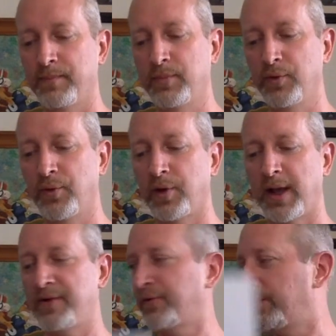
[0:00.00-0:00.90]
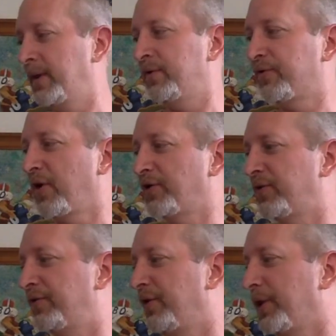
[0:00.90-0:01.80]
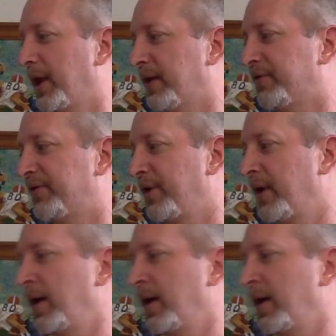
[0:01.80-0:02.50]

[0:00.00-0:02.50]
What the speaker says: Google Classroom, the instructions, the links.